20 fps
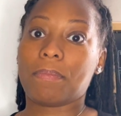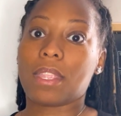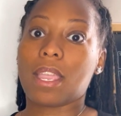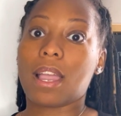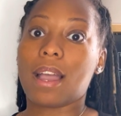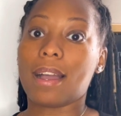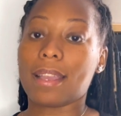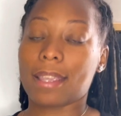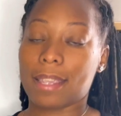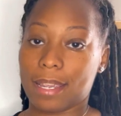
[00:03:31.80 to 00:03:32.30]

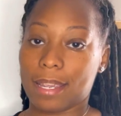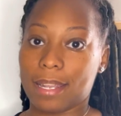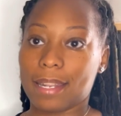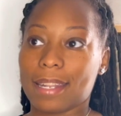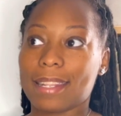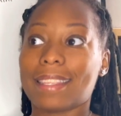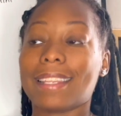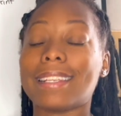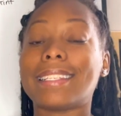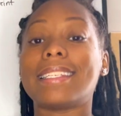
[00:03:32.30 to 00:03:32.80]
Again,
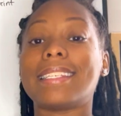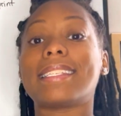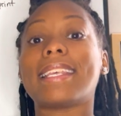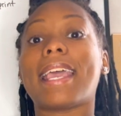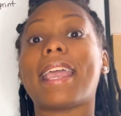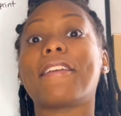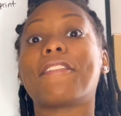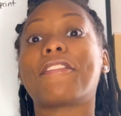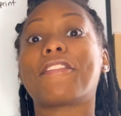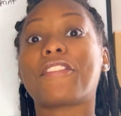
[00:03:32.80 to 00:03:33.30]
this is
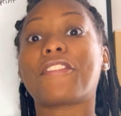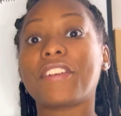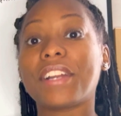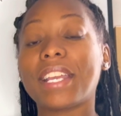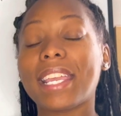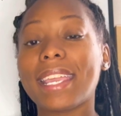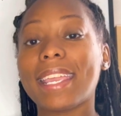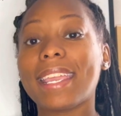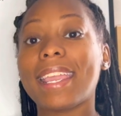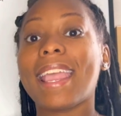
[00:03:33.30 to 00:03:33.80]
a
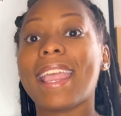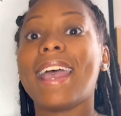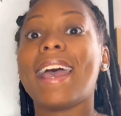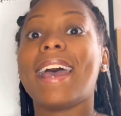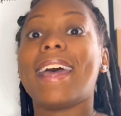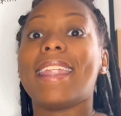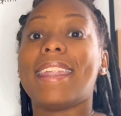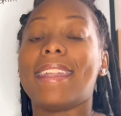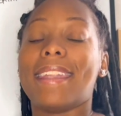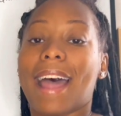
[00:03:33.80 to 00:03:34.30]
free
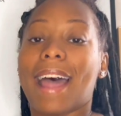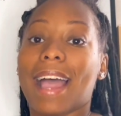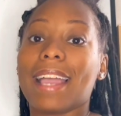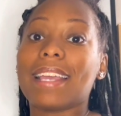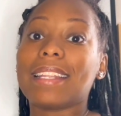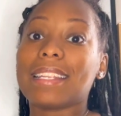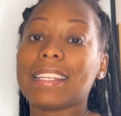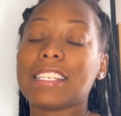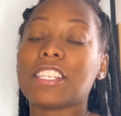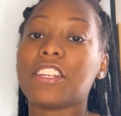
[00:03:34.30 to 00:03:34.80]

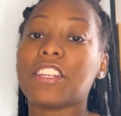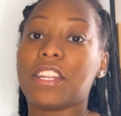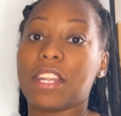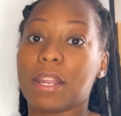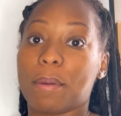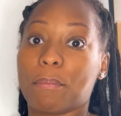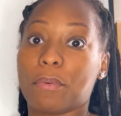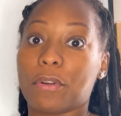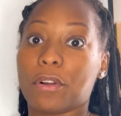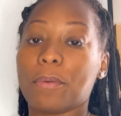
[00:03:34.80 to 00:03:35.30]
9-digit
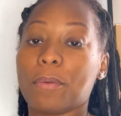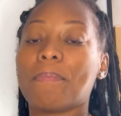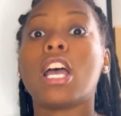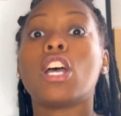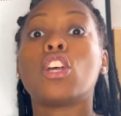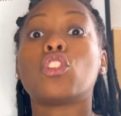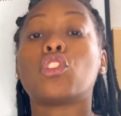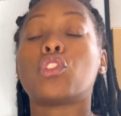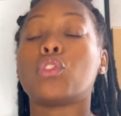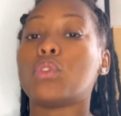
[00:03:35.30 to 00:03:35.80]
number.
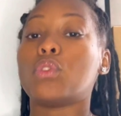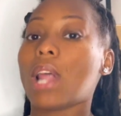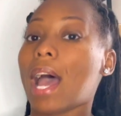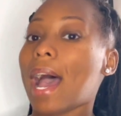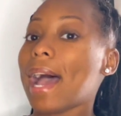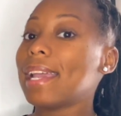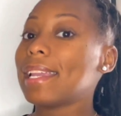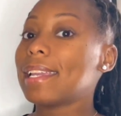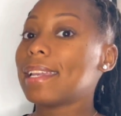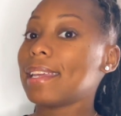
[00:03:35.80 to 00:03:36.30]
Do
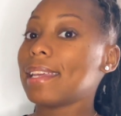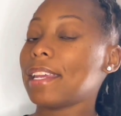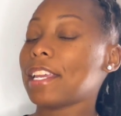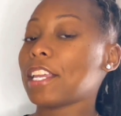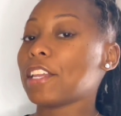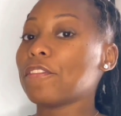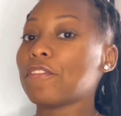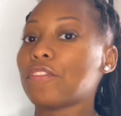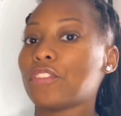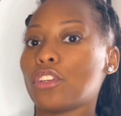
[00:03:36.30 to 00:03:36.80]
not get it
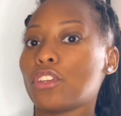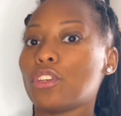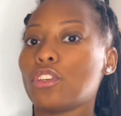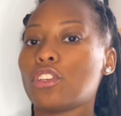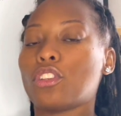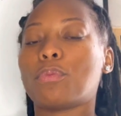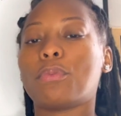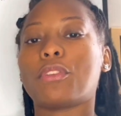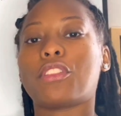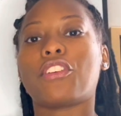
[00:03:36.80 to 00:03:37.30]

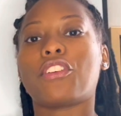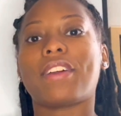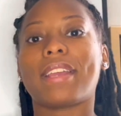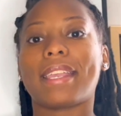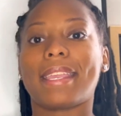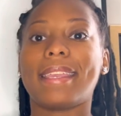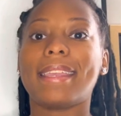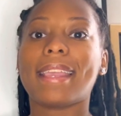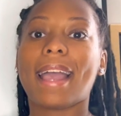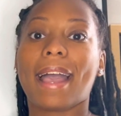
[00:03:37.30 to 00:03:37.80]
confused with your
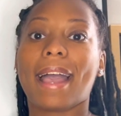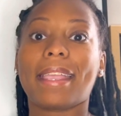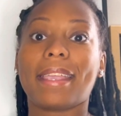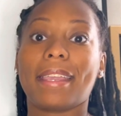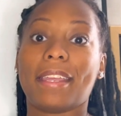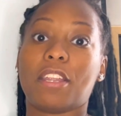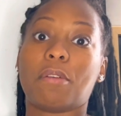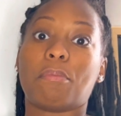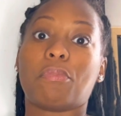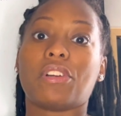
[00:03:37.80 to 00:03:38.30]

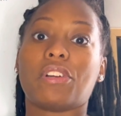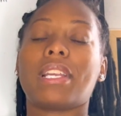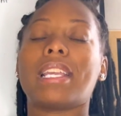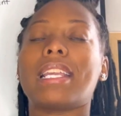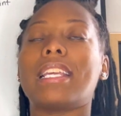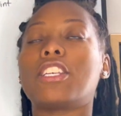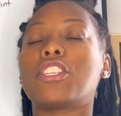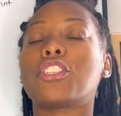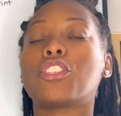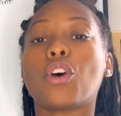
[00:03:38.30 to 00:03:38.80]
EIN number.
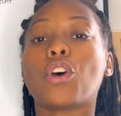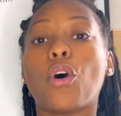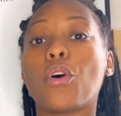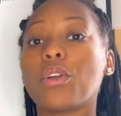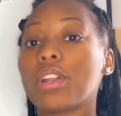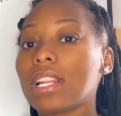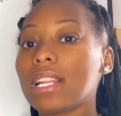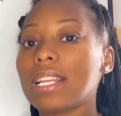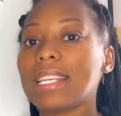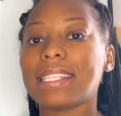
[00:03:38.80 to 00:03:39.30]
It's
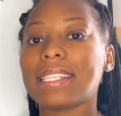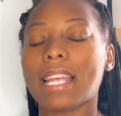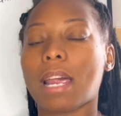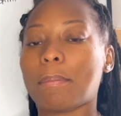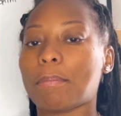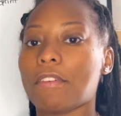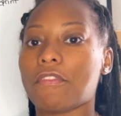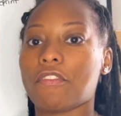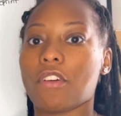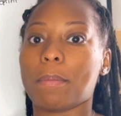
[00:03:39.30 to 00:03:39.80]
totally
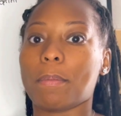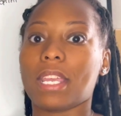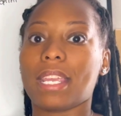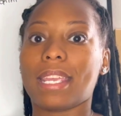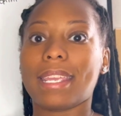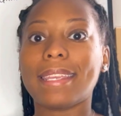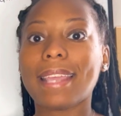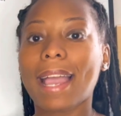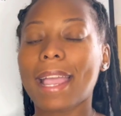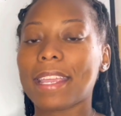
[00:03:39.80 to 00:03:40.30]
separate from your
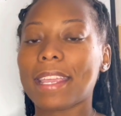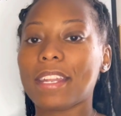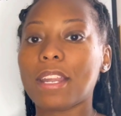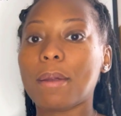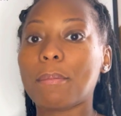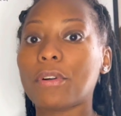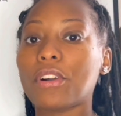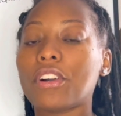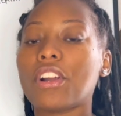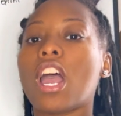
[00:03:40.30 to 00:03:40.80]
EIN
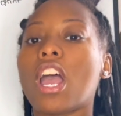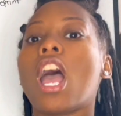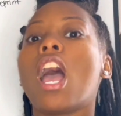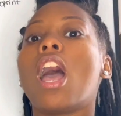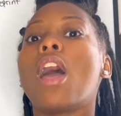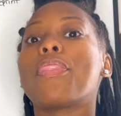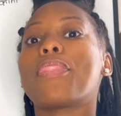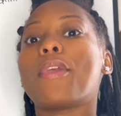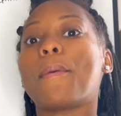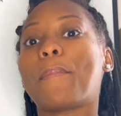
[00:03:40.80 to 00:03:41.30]
number.
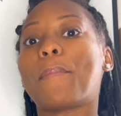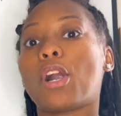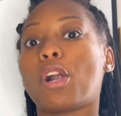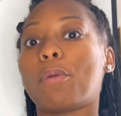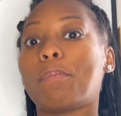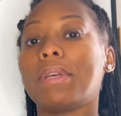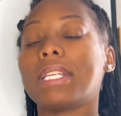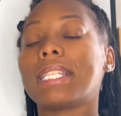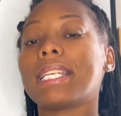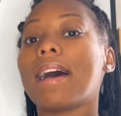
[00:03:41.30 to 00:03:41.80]
The
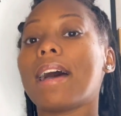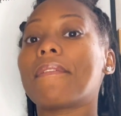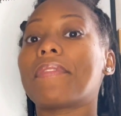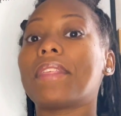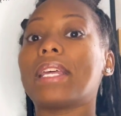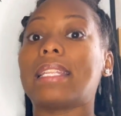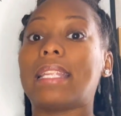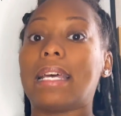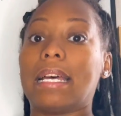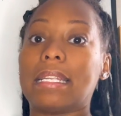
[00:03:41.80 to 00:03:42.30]
purpose of the
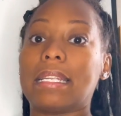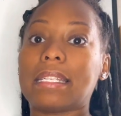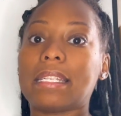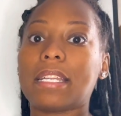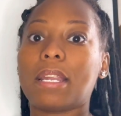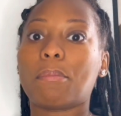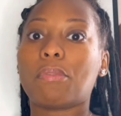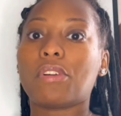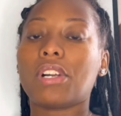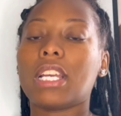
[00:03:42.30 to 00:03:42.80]
DUNS
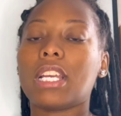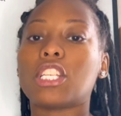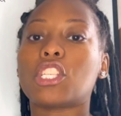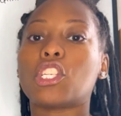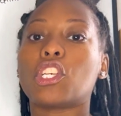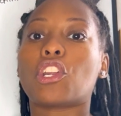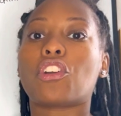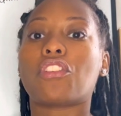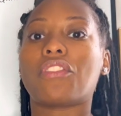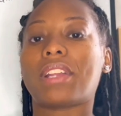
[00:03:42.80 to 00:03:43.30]
number is to
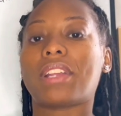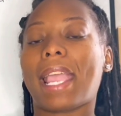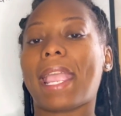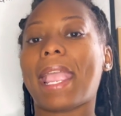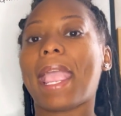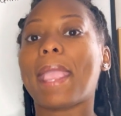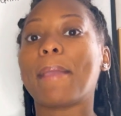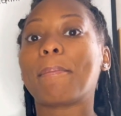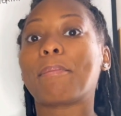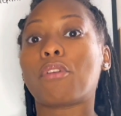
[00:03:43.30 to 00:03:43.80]
create
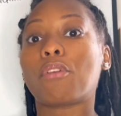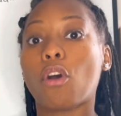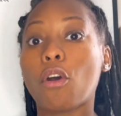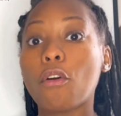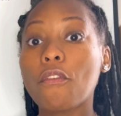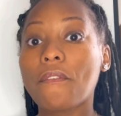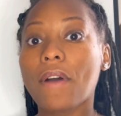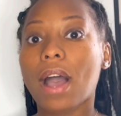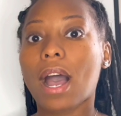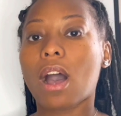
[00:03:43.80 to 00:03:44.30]
a
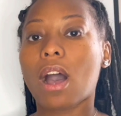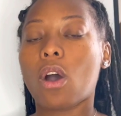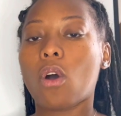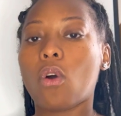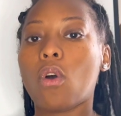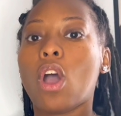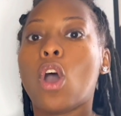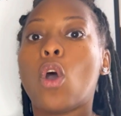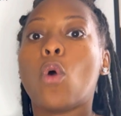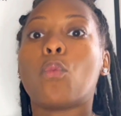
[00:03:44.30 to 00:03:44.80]

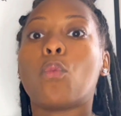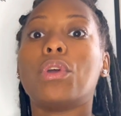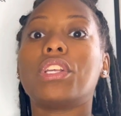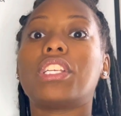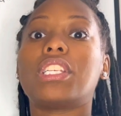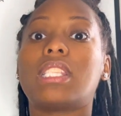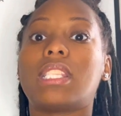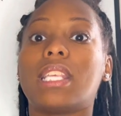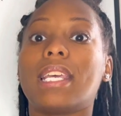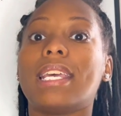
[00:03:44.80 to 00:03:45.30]
profile,
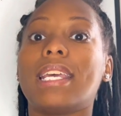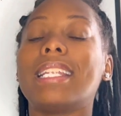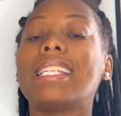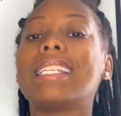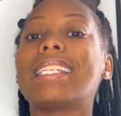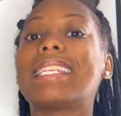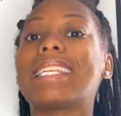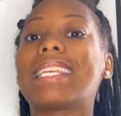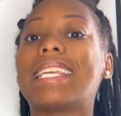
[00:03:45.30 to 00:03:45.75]
which then